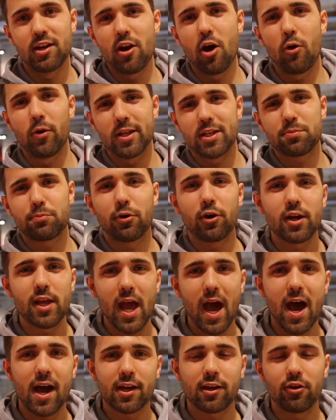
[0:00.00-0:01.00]
and know it's pretty
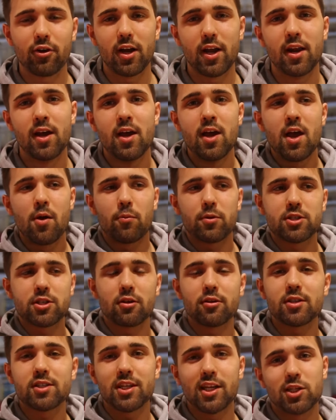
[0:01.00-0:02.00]
accurate. We're
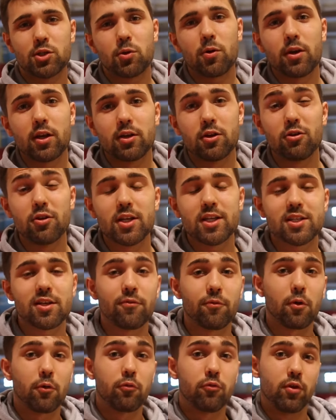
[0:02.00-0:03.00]
still at a stage where we can do this.
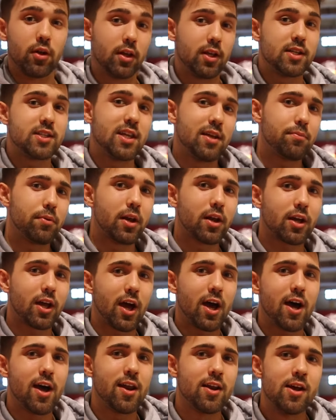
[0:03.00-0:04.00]
If we're really deep in a
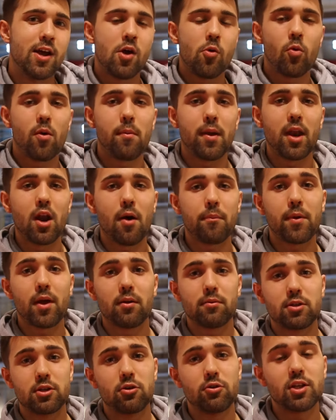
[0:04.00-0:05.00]
cut, we may not be
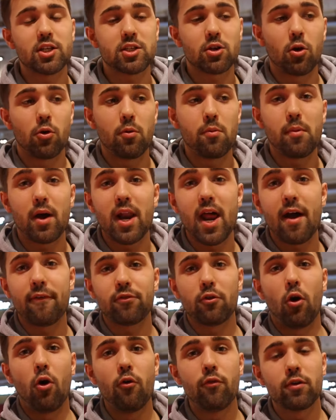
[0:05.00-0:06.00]
able to do this, or we might
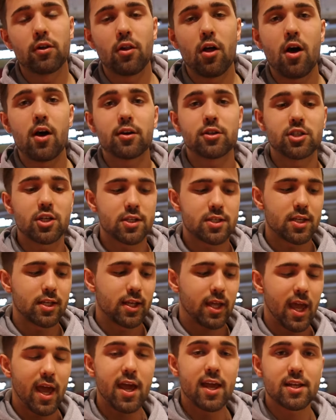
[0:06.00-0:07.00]
have to overlog just in
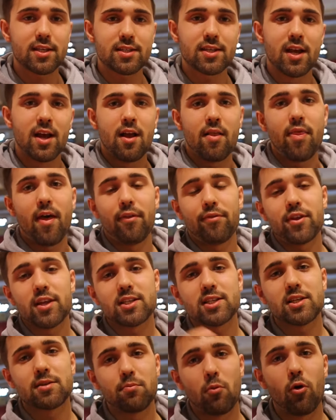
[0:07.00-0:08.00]
case that
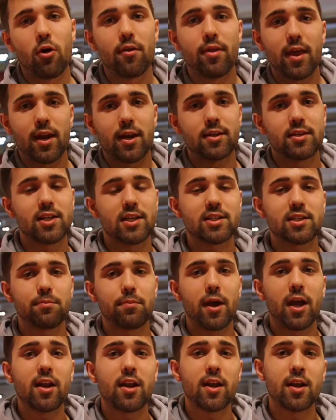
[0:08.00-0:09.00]
this is more than
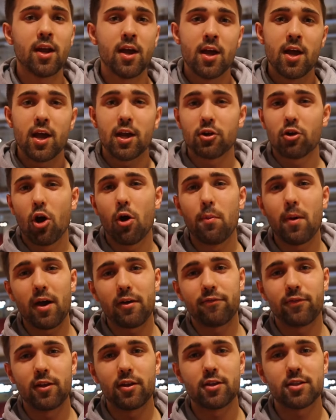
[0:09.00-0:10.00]
anticipated and go by
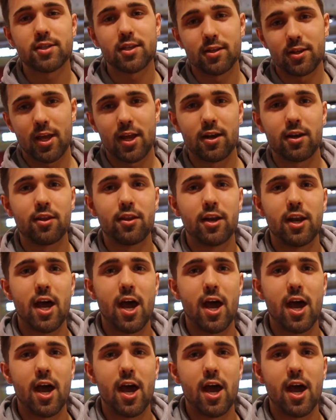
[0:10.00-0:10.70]
feels at the end of the